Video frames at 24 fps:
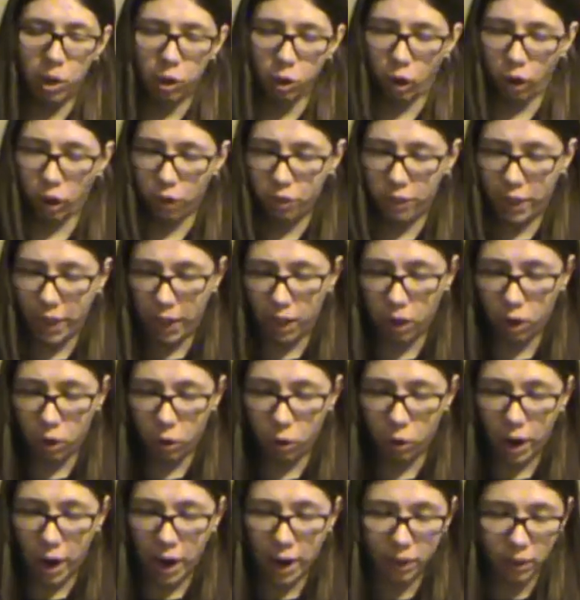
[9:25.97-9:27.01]
learned then?
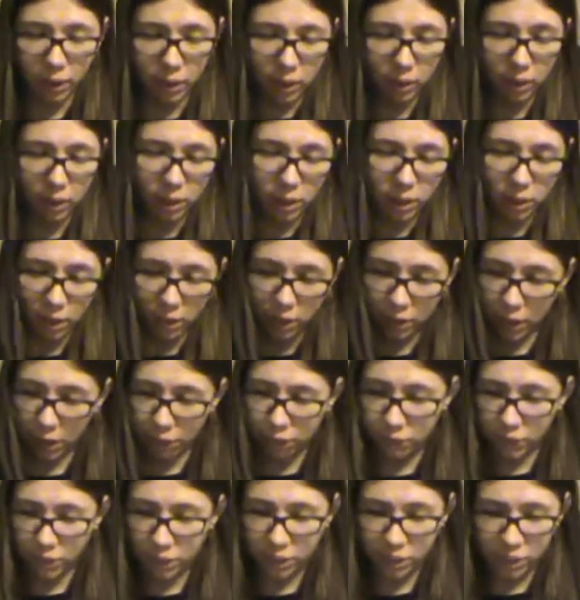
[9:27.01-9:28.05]
Alright, let, uh, let's
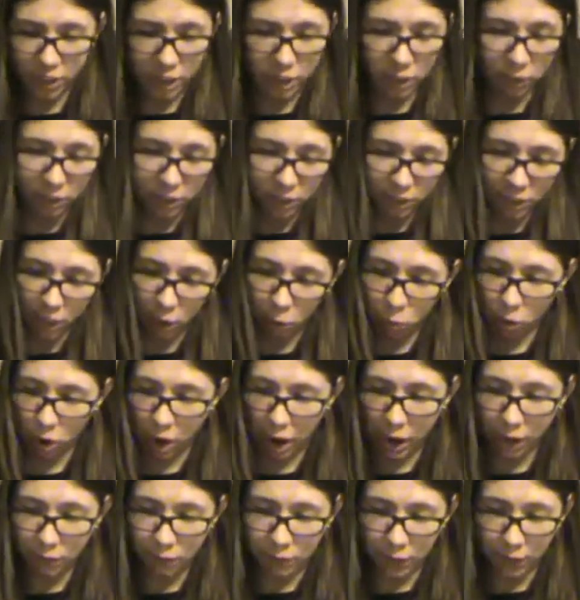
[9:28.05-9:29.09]
definitely see. Let me see where
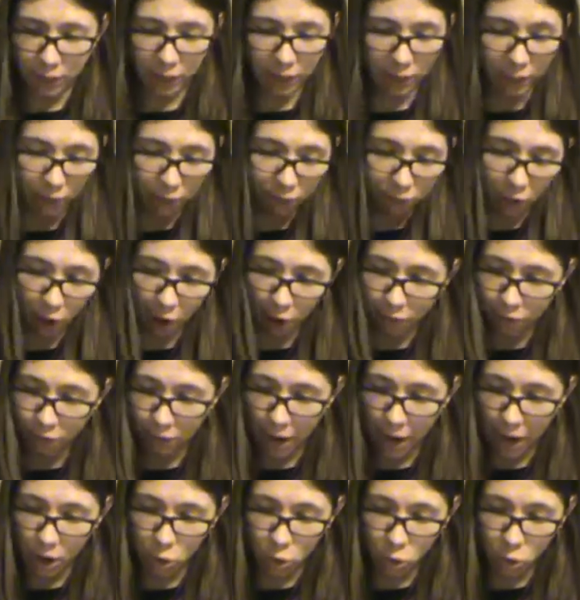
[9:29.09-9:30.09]
I fucking left off at.